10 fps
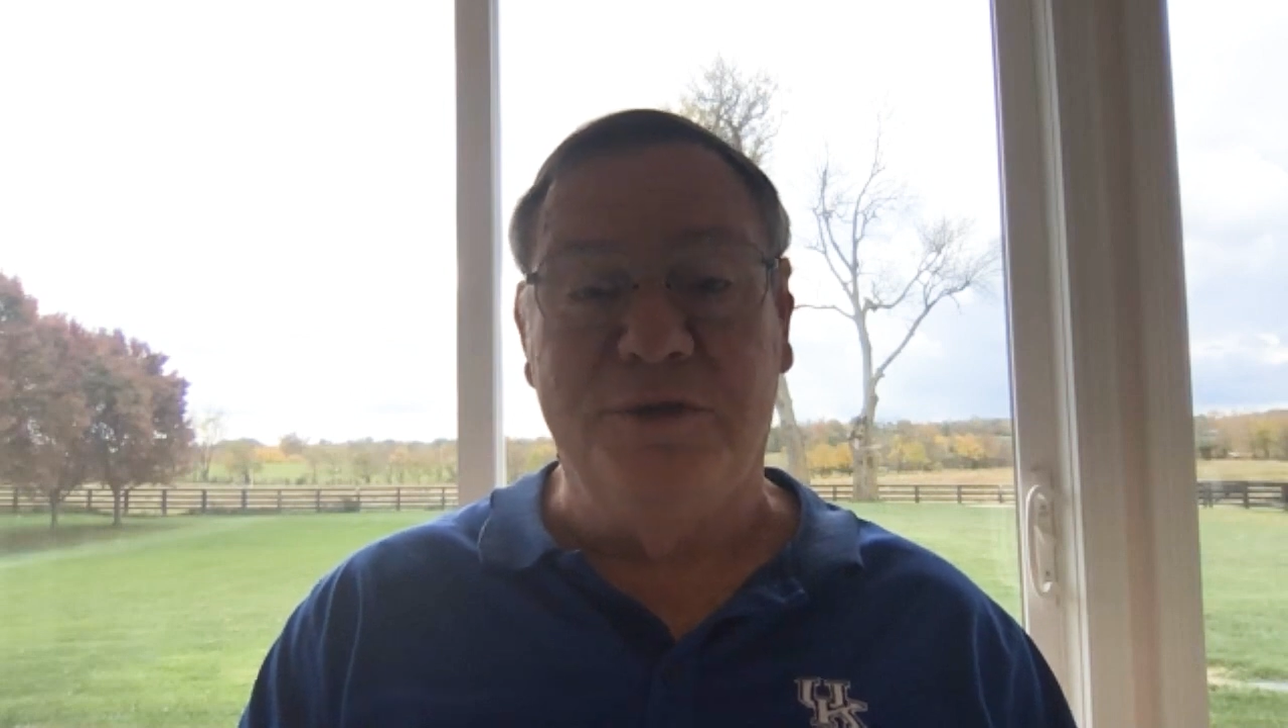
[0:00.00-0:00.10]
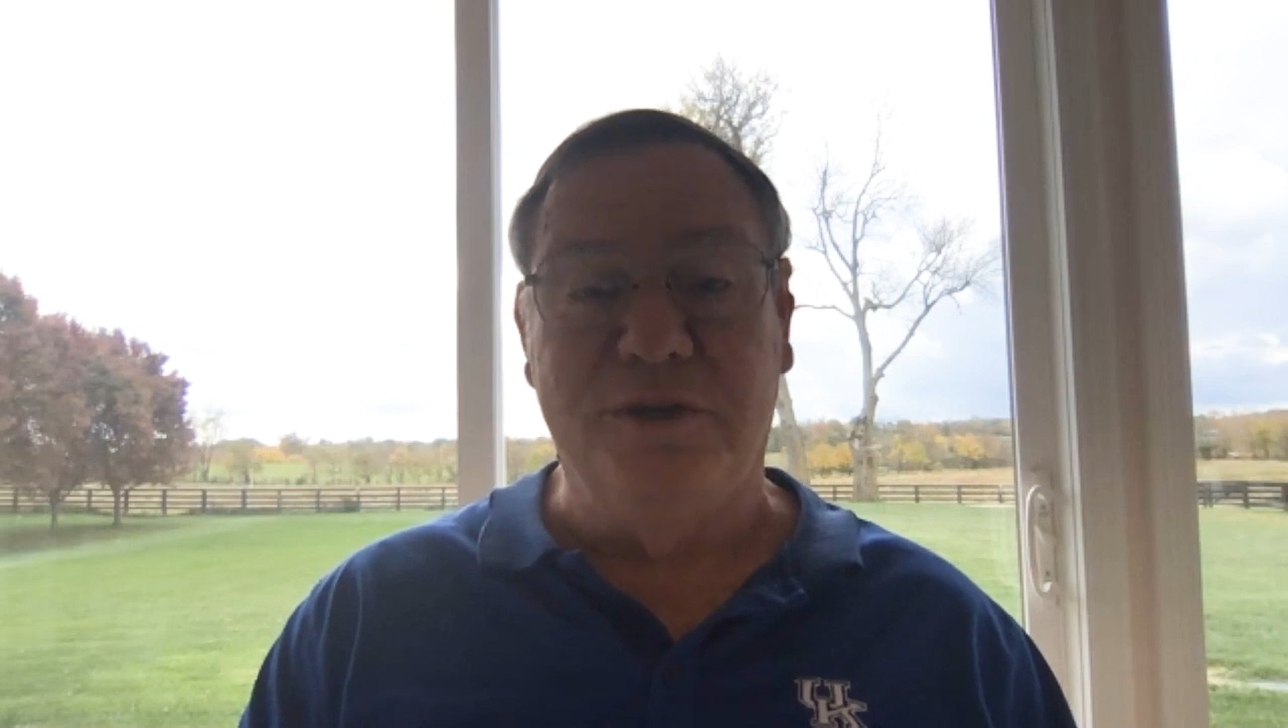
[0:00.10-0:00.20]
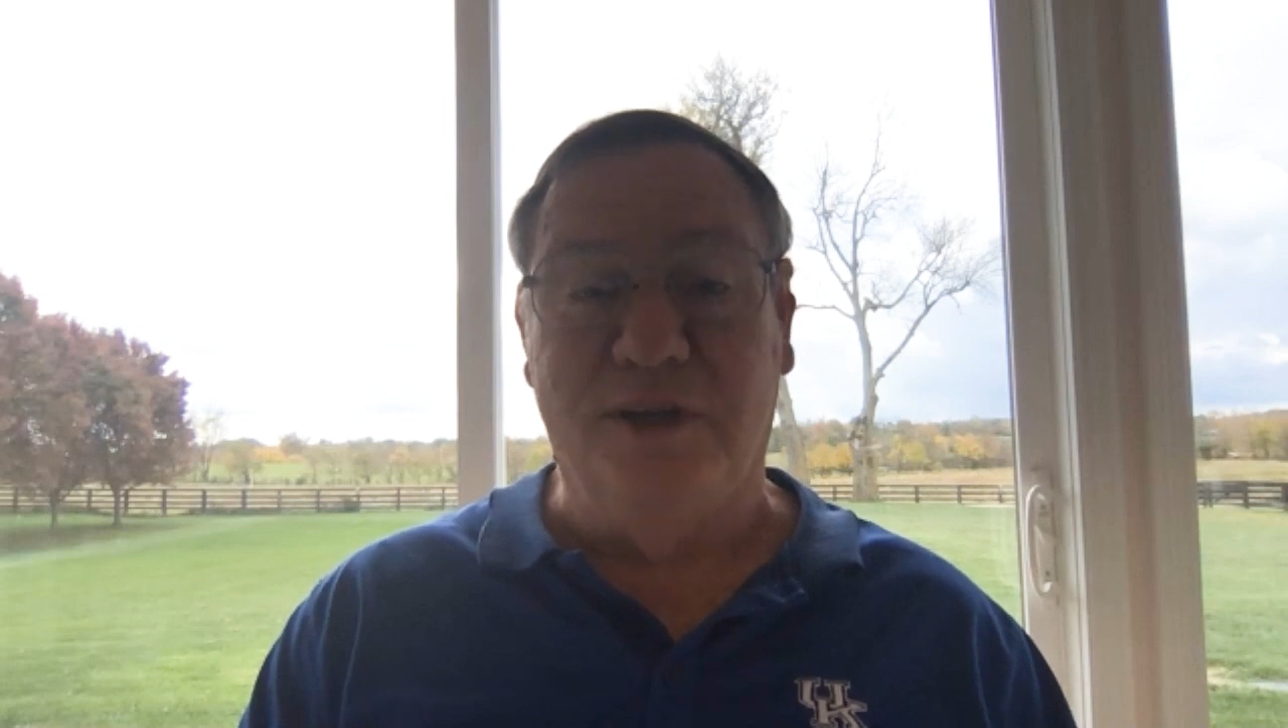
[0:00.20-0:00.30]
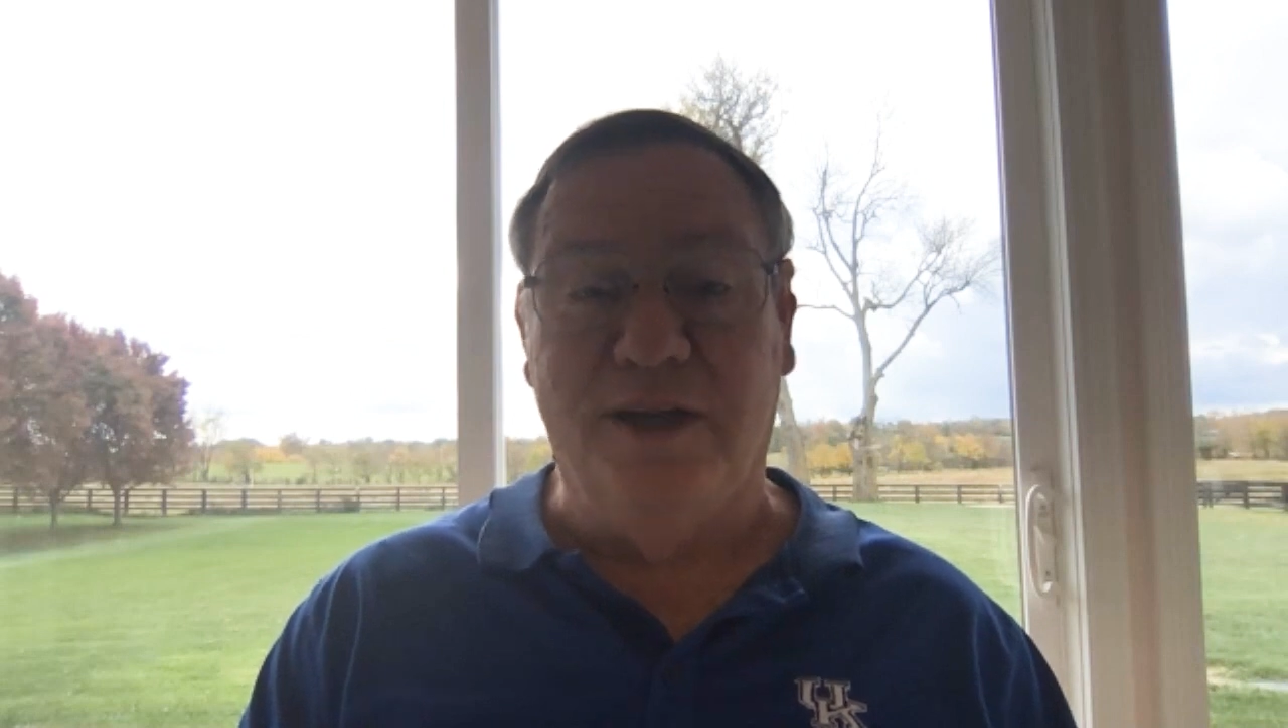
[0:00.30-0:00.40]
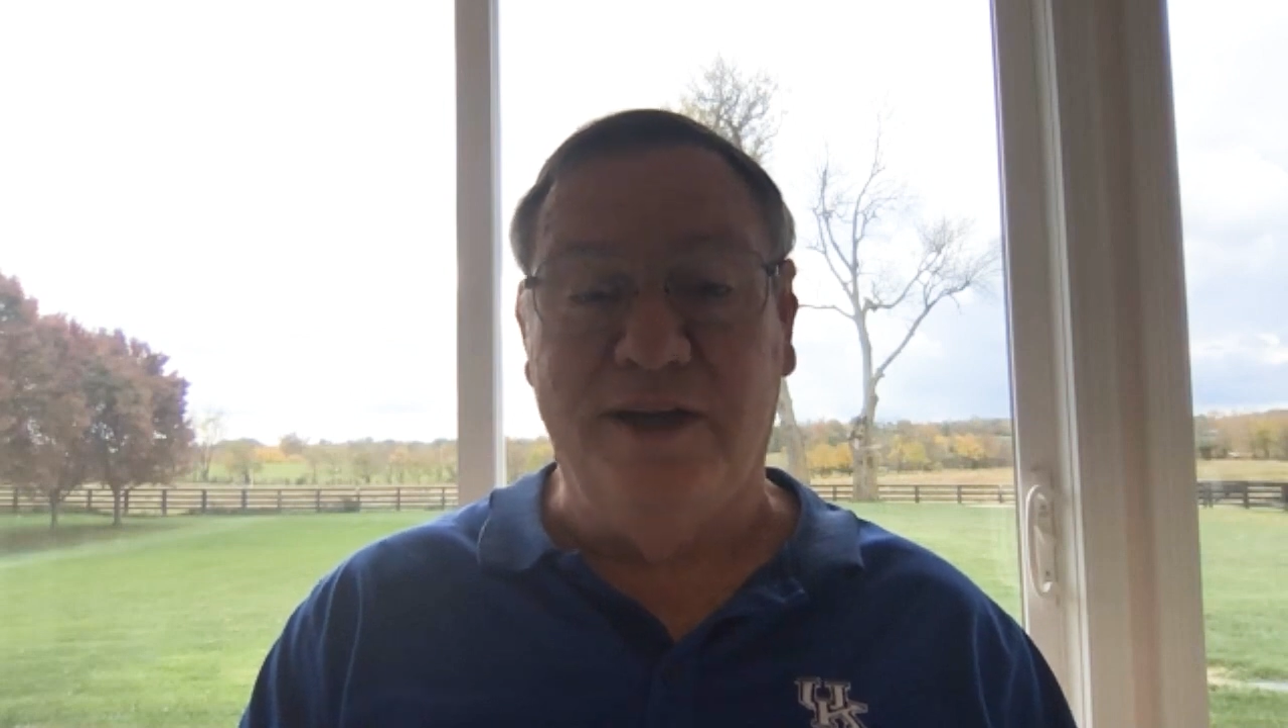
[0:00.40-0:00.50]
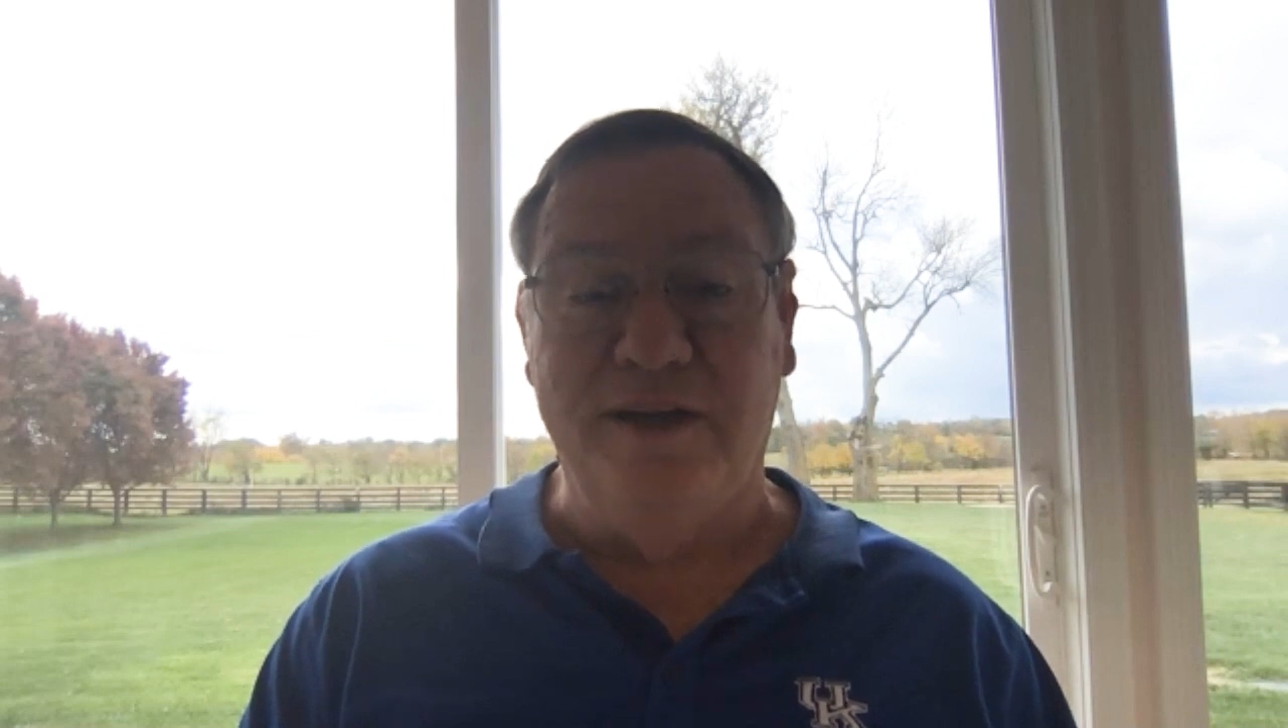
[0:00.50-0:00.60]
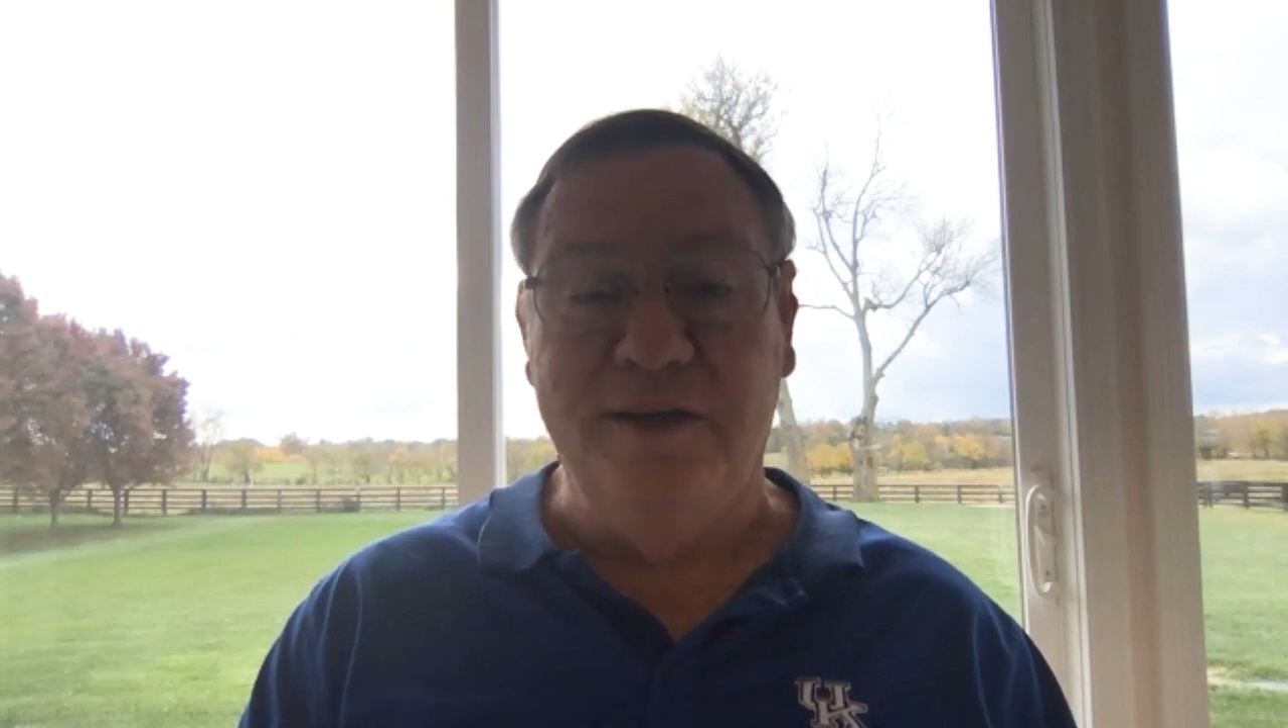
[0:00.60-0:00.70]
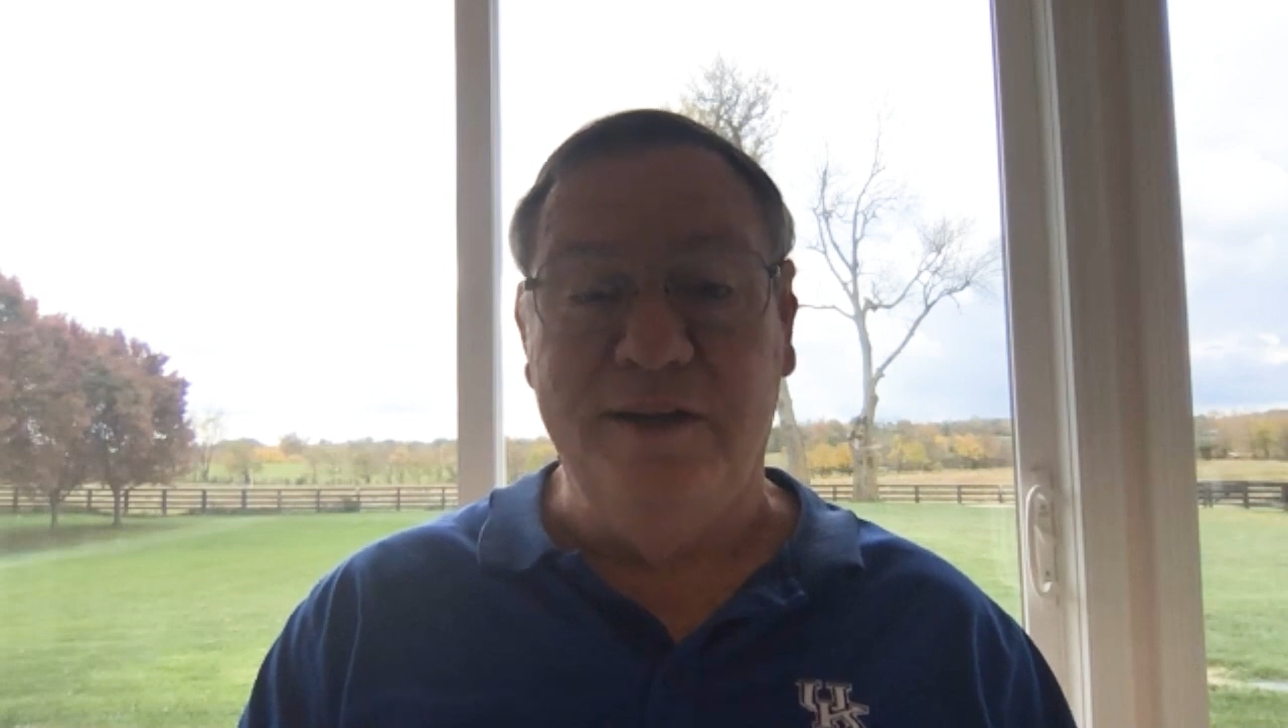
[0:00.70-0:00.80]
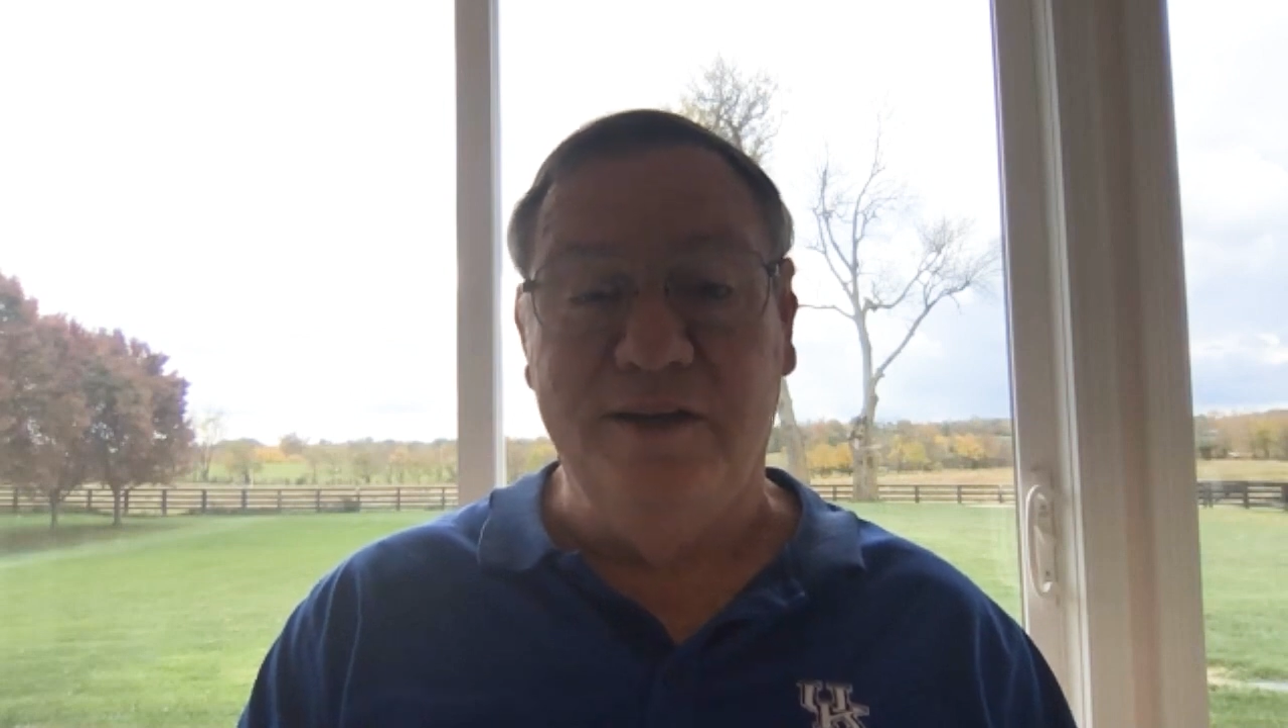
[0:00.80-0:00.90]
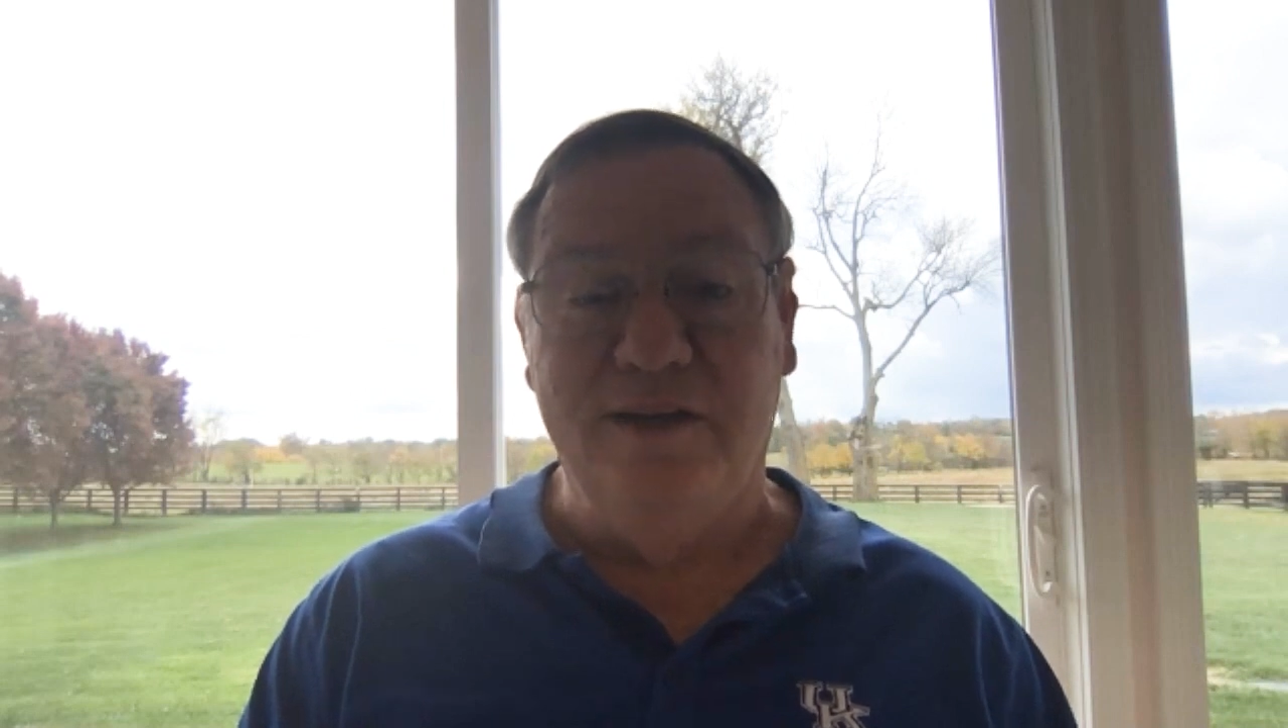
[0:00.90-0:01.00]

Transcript: delighted.